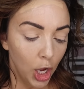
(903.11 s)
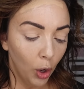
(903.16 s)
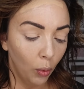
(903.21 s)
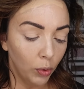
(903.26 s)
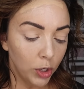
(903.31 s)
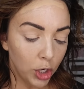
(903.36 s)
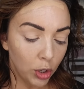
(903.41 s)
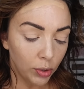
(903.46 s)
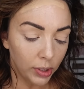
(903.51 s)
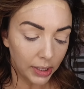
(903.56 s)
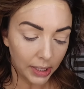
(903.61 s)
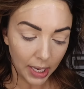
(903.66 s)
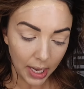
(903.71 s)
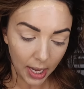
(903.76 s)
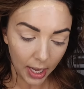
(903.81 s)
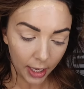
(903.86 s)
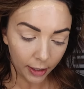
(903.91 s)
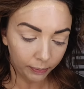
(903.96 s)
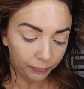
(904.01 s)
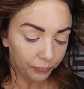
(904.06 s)
When you see
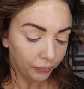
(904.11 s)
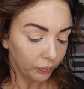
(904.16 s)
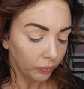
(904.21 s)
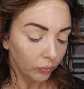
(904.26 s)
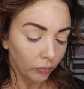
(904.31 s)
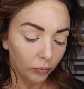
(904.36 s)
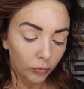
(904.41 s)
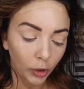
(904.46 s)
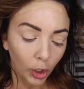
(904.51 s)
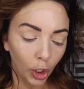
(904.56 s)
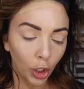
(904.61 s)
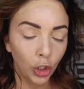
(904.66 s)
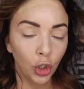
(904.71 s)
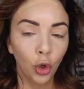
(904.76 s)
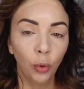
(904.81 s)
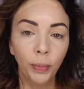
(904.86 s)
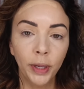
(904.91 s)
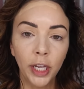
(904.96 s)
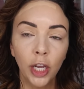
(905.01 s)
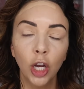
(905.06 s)
it,
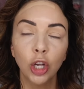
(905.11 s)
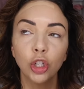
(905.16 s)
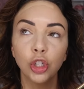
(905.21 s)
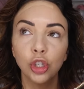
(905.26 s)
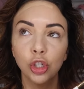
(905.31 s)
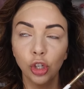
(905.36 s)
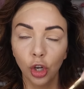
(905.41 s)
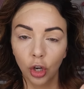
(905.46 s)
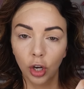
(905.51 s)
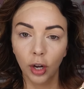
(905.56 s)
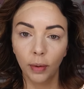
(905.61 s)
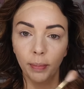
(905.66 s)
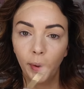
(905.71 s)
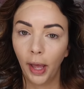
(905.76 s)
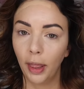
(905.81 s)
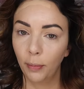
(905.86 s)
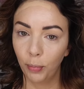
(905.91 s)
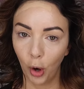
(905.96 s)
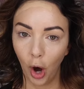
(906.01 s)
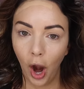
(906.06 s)
you'll be shook
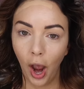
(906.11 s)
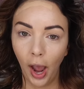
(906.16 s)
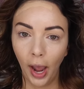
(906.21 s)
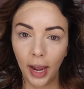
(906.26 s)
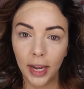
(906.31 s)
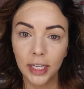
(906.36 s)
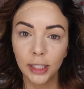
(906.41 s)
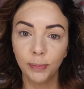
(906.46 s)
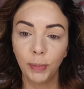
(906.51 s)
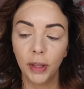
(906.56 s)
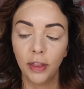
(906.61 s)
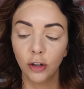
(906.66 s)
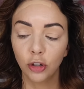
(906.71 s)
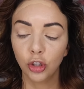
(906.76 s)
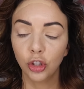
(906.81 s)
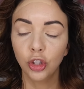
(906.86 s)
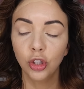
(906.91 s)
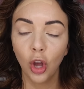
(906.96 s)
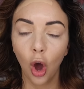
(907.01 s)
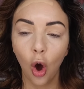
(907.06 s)
by the price, but there's
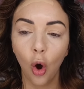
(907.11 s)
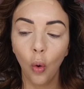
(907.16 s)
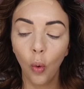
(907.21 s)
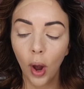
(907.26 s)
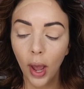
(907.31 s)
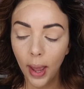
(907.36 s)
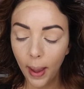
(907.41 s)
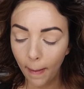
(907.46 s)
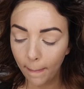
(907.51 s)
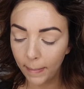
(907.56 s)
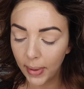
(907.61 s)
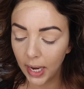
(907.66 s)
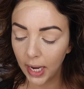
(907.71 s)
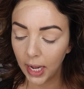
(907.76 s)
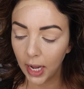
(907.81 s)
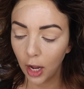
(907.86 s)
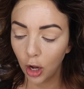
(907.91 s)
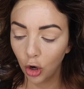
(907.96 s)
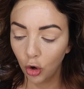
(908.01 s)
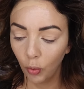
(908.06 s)
so
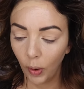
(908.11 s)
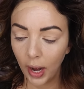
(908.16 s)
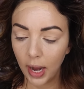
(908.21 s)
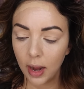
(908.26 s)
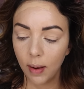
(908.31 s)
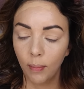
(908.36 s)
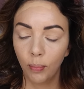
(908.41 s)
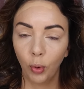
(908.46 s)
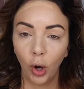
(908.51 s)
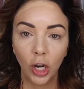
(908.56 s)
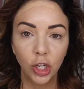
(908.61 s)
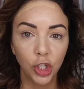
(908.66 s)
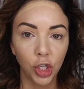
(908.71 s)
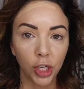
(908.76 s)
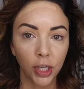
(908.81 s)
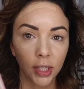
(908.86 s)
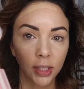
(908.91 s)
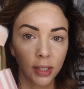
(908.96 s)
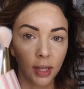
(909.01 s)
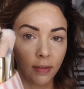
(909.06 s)
many great
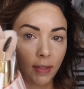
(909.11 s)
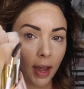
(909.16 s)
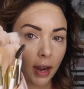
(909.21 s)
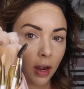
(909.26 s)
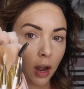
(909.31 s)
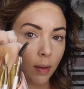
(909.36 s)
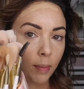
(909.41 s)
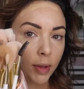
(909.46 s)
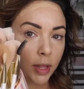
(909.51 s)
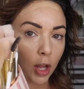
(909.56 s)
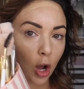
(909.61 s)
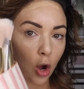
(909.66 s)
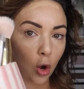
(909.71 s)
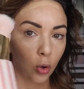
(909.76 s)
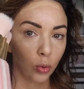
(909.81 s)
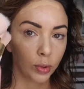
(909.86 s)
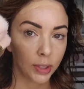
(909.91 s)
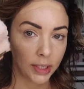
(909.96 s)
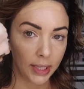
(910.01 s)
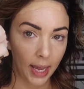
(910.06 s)
brushes that come in the
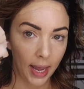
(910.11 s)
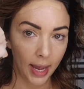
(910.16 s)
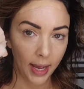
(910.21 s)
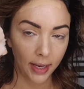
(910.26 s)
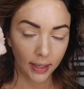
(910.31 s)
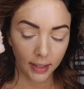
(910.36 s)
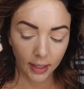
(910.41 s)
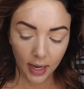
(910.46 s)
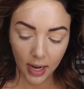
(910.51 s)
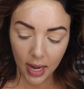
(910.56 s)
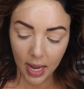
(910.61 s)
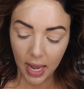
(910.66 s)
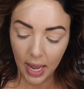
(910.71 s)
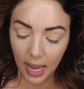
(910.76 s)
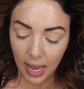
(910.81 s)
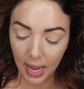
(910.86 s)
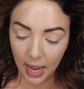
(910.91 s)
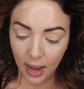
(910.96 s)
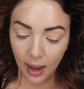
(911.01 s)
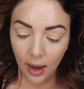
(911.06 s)
whole set,
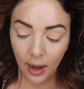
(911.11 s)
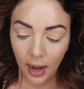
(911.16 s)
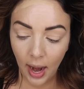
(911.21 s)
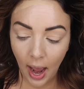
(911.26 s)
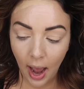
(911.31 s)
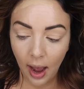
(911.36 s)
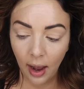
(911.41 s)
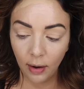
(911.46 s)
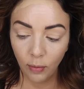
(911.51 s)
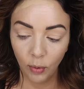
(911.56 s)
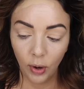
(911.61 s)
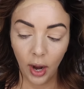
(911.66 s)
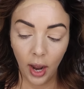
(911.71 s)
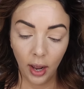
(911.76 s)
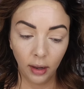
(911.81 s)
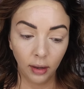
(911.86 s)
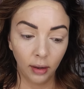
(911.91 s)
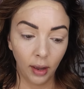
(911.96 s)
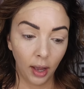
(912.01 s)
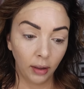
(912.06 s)
and I
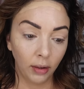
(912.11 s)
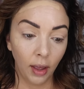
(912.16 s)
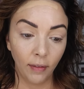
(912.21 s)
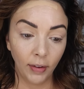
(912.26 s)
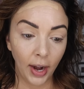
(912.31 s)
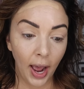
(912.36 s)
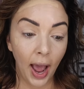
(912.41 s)
love it.